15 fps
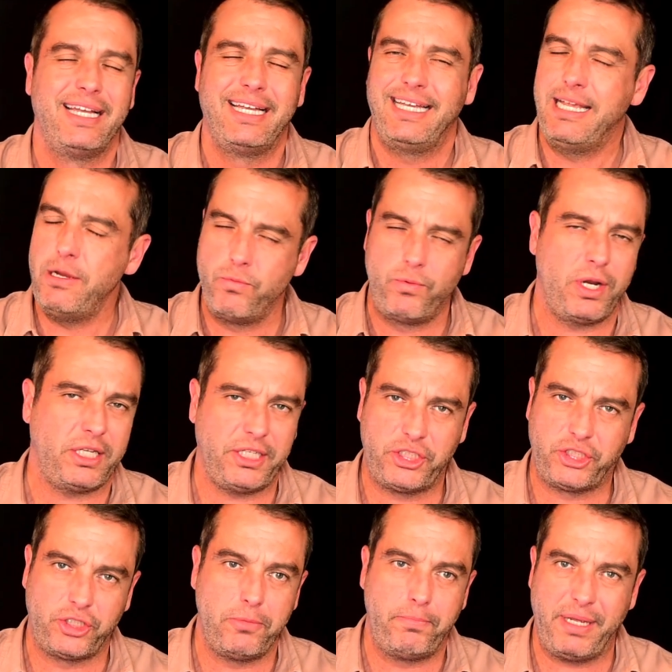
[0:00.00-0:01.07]
He really
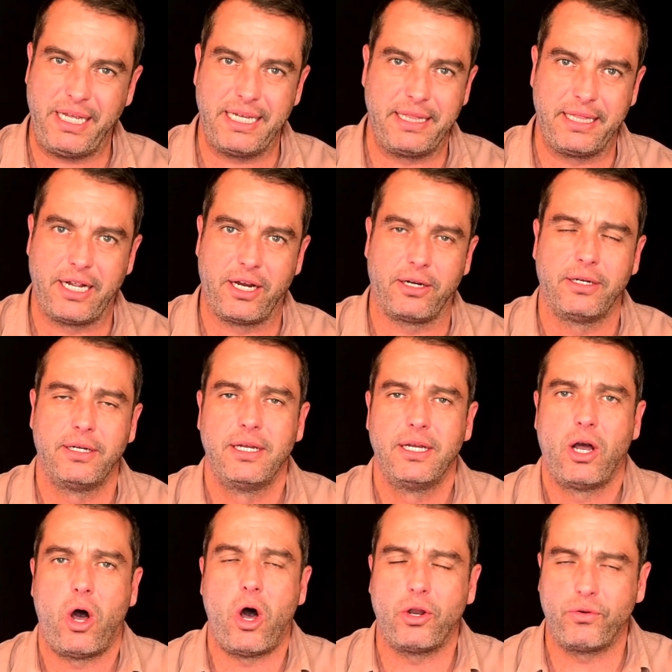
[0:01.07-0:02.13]
should be in there
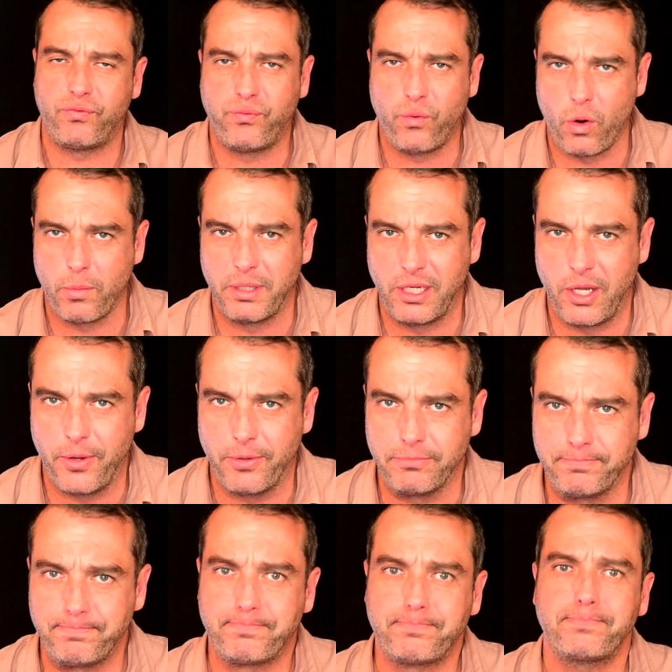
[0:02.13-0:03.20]
on form alone.
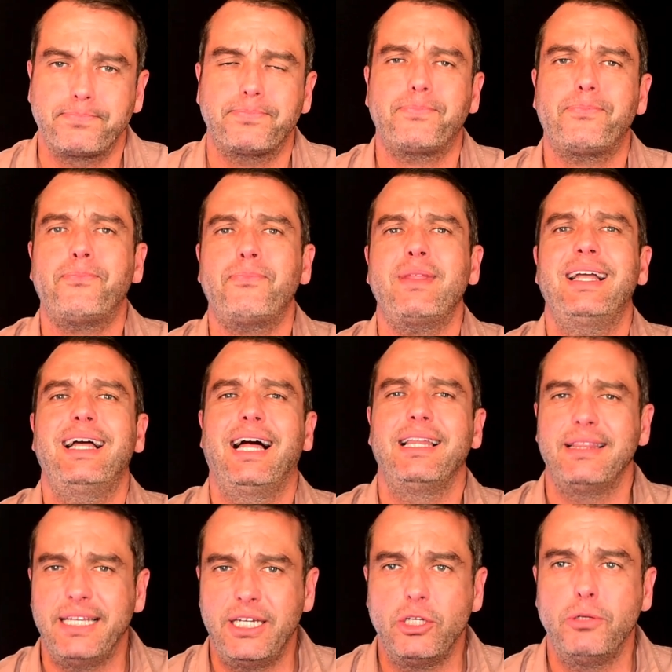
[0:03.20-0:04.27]
A
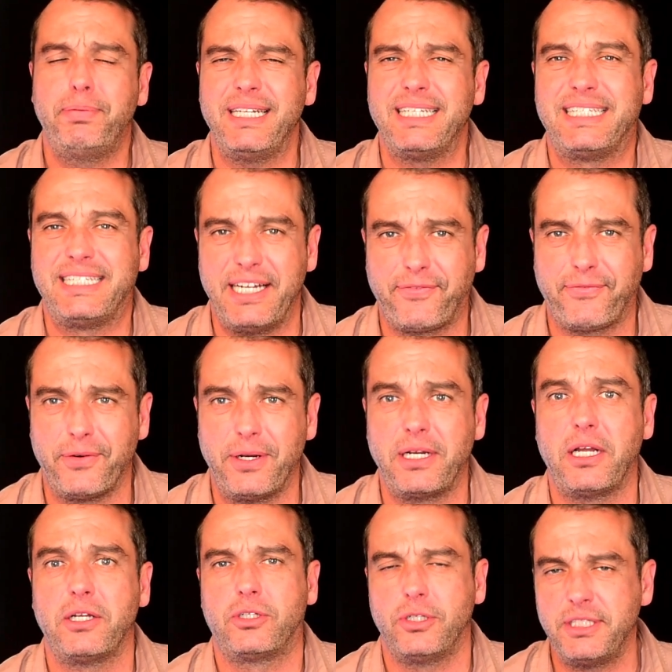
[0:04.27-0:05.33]
little bit
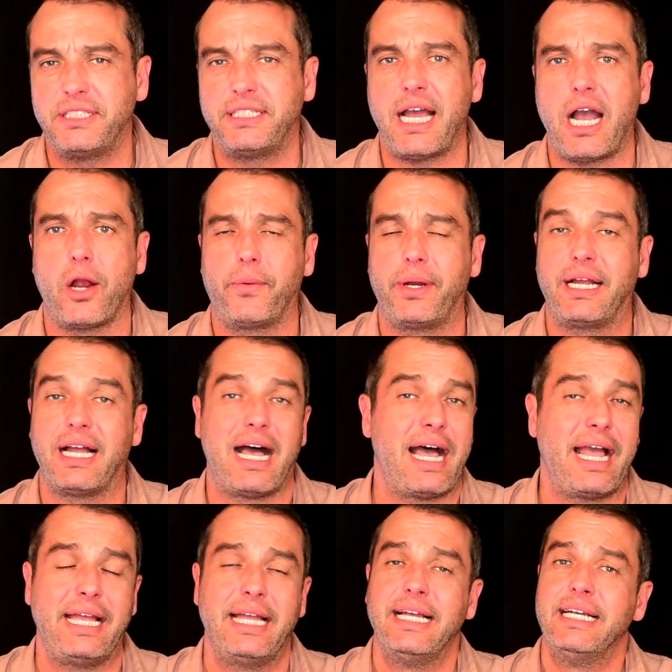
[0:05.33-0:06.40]
different, good towering
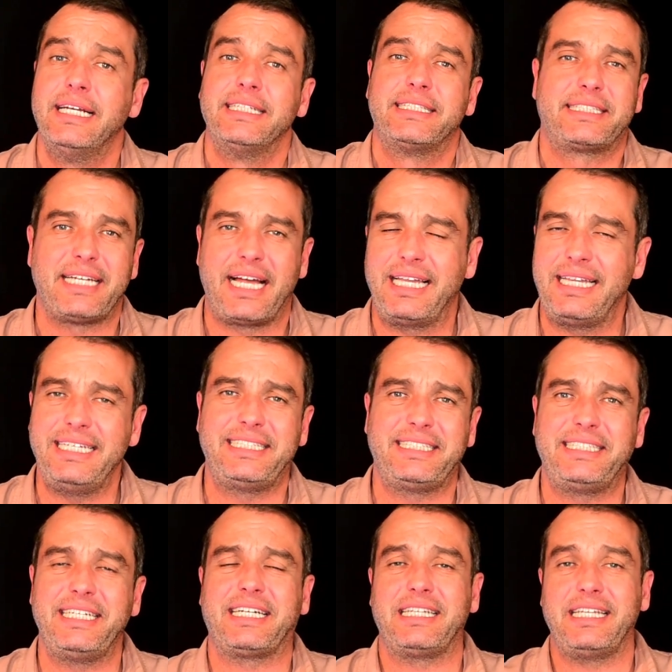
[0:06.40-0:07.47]
guy
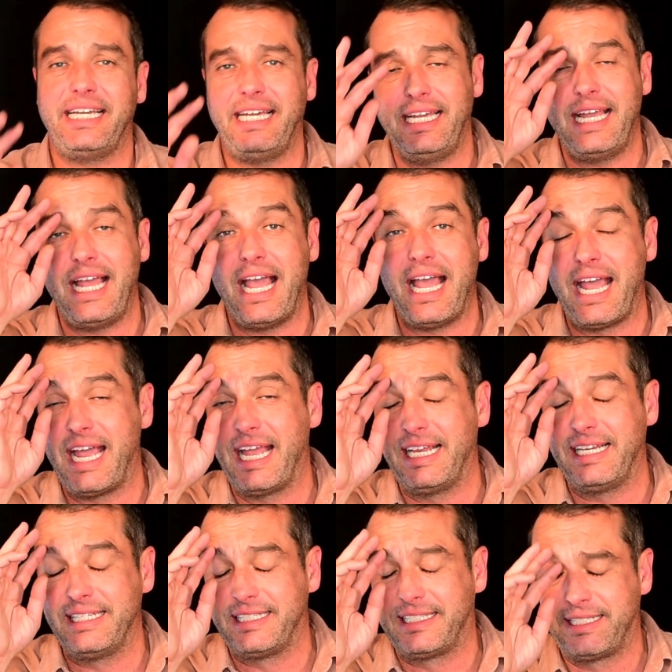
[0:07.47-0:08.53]
stylistically
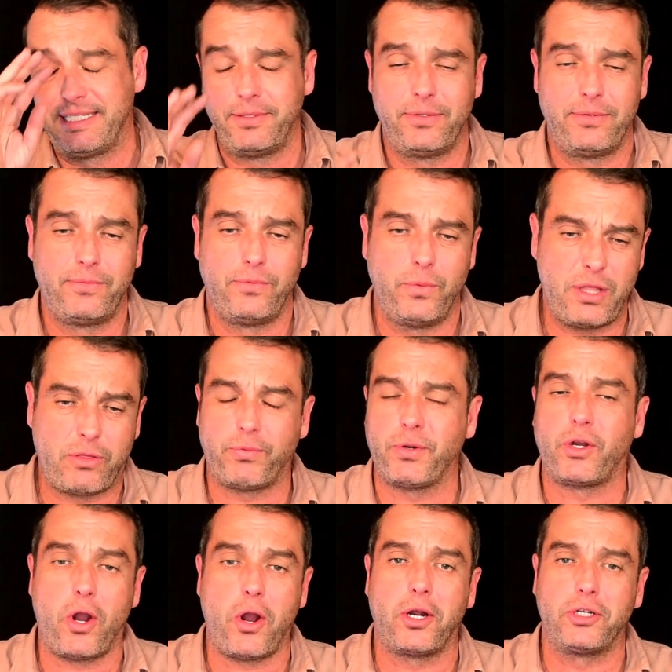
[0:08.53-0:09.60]
and with
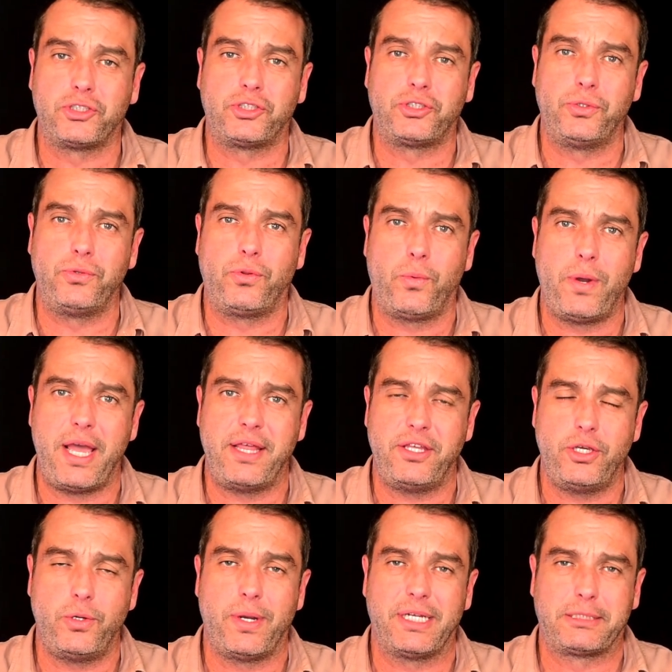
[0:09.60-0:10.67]
regards to the way the
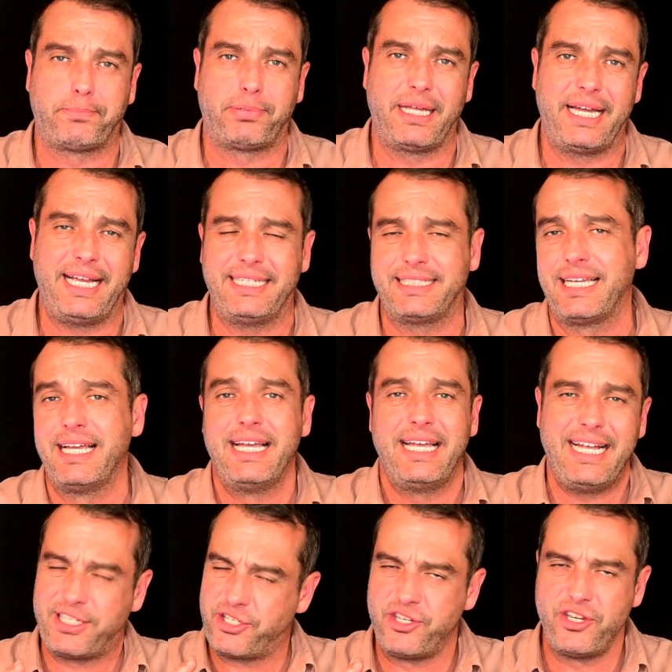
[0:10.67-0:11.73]
U.S. plays.
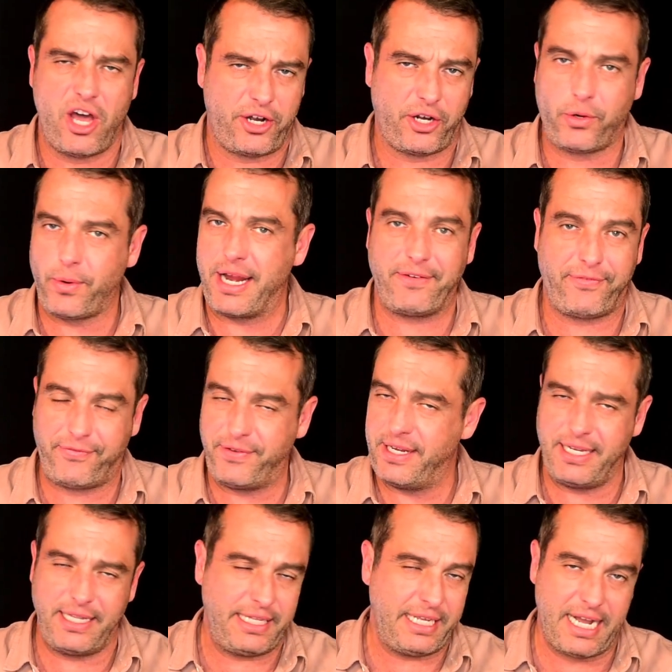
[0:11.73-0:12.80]
It's not a great fit
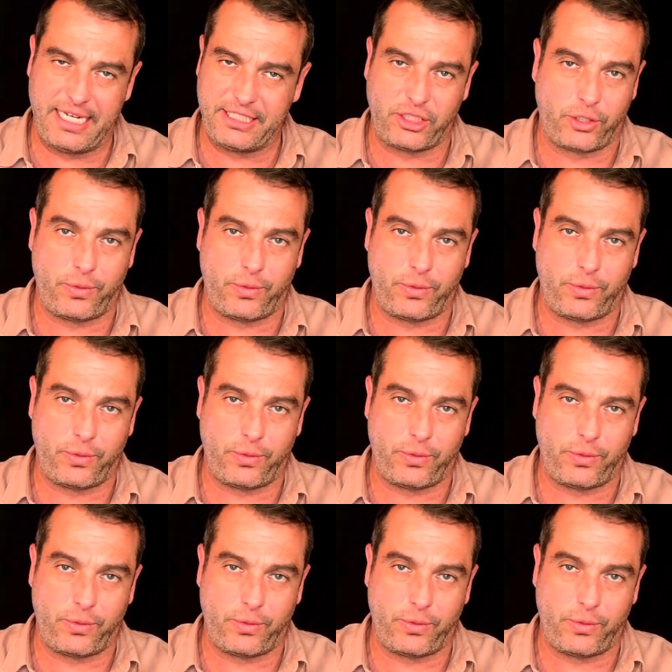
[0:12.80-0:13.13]
in the eyes of